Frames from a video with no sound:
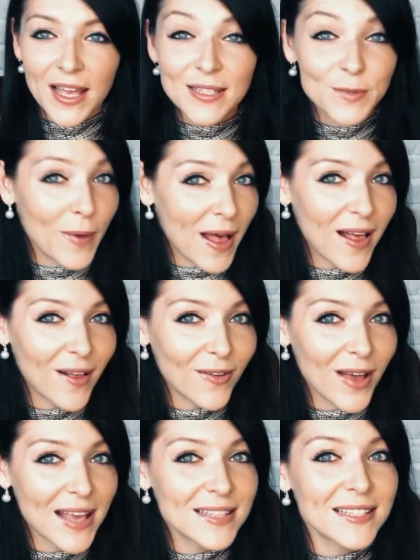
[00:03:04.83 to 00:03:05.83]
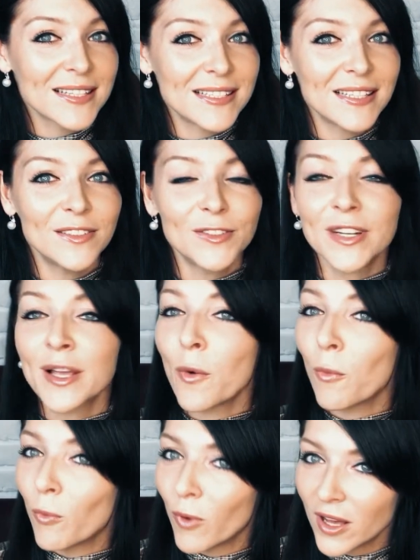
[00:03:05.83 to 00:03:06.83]
as well as
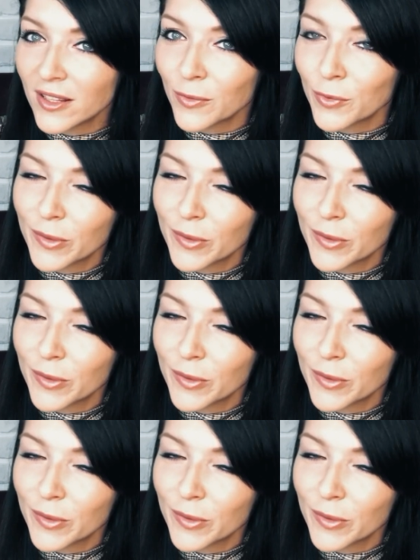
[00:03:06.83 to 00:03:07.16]
considering what